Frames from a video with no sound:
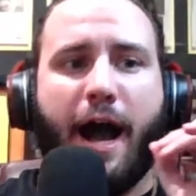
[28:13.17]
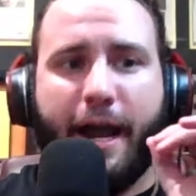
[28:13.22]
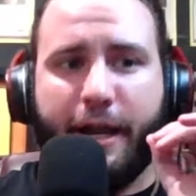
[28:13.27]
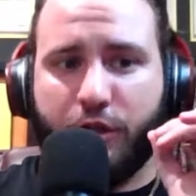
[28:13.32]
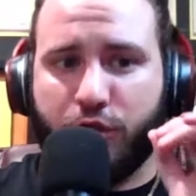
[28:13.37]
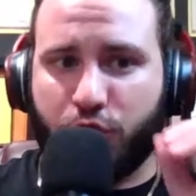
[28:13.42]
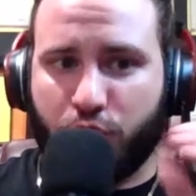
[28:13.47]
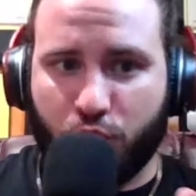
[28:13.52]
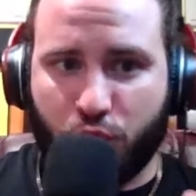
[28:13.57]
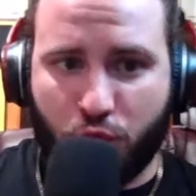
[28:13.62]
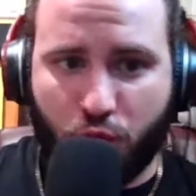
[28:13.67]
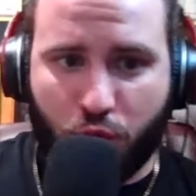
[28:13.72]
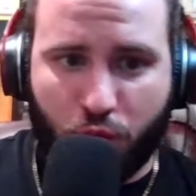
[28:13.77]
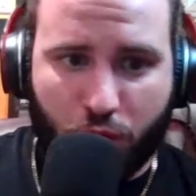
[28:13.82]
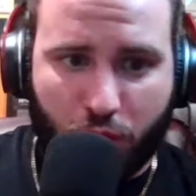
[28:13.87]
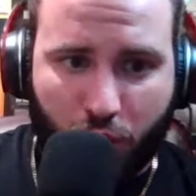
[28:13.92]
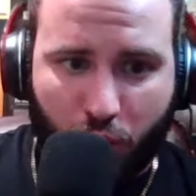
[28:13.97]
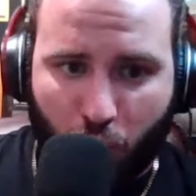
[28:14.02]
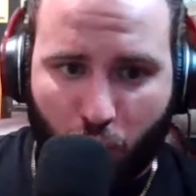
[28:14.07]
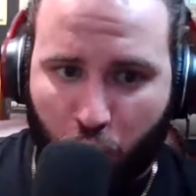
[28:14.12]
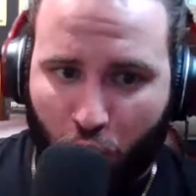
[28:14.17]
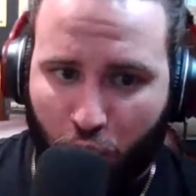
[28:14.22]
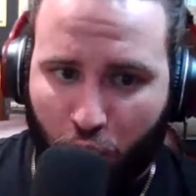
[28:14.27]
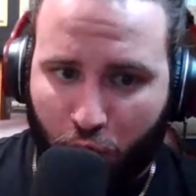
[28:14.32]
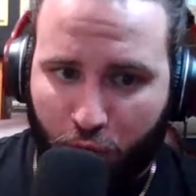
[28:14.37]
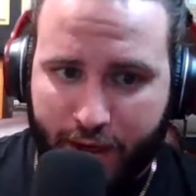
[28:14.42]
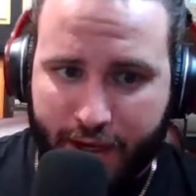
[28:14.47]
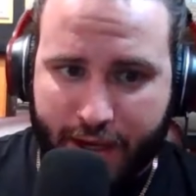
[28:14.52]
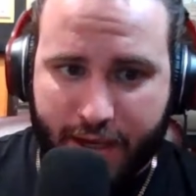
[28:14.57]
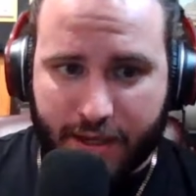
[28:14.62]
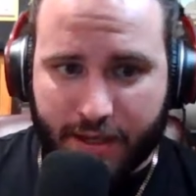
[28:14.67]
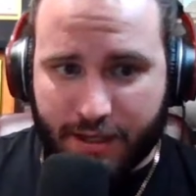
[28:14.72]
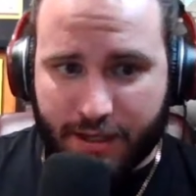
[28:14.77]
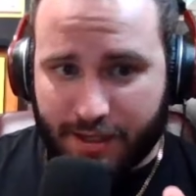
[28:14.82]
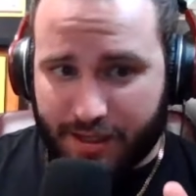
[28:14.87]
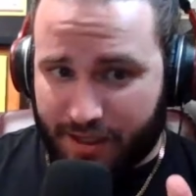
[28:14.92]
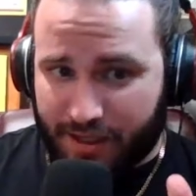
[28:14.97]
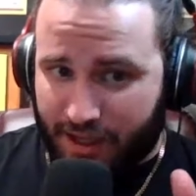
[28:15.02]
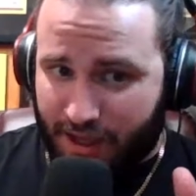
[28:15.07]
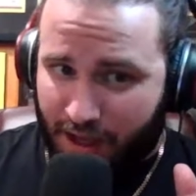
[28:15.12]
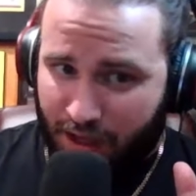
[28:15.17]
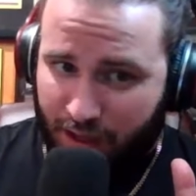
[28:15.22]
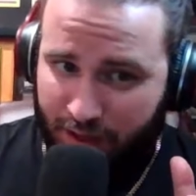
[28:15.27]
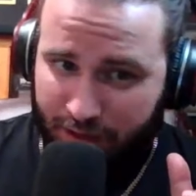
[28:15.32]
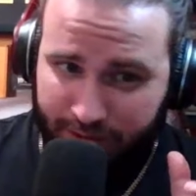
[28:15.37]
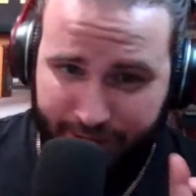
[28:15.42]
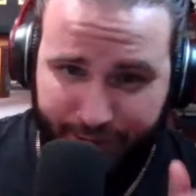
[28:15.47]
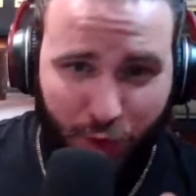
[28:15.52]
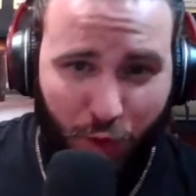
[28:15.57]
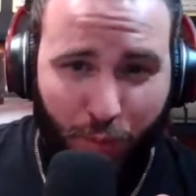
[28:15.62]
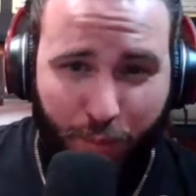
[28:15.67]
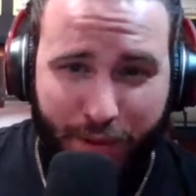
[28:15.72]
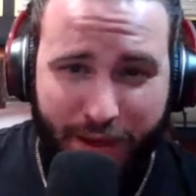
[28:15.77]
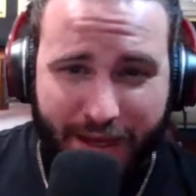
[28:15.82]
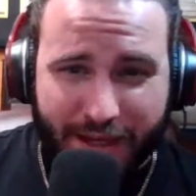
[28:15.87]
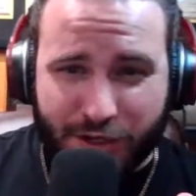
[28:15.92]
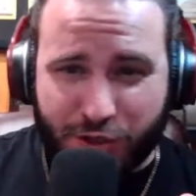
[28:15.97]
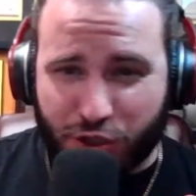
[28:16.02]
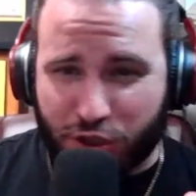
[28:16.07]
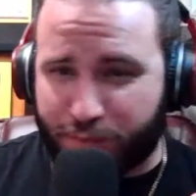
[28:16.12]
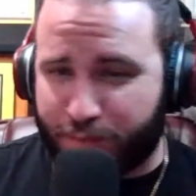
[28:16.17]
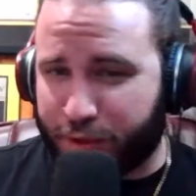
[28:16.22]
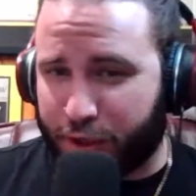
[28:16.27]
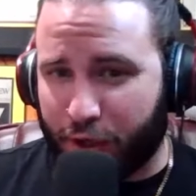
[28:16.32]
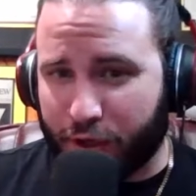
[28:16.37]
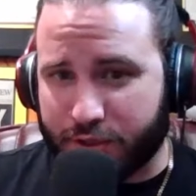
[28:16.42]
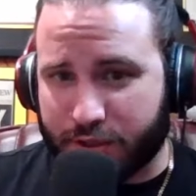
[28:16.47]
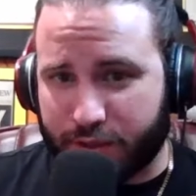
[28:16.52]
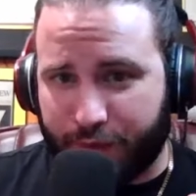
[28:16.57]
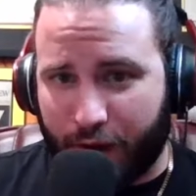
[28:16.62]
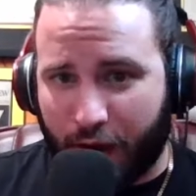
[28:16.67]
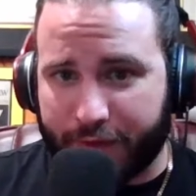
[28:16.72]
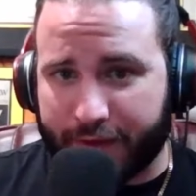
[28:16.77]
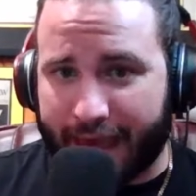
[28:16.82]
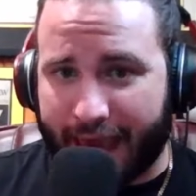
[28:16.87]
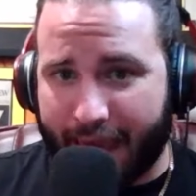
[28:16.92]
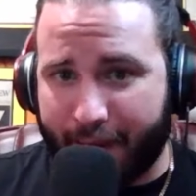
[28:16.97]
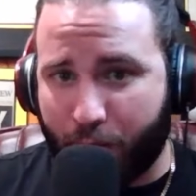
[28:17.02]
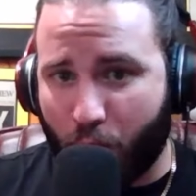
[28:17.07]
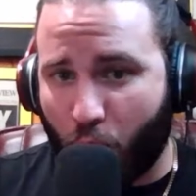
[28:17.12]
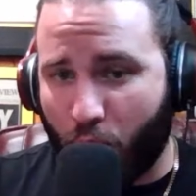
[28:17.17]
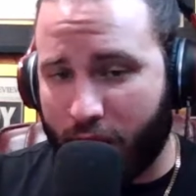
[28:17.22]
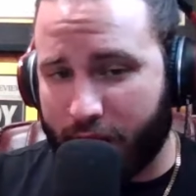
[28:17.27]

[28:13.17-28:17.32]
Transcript: I do worry a little bit just because of how the game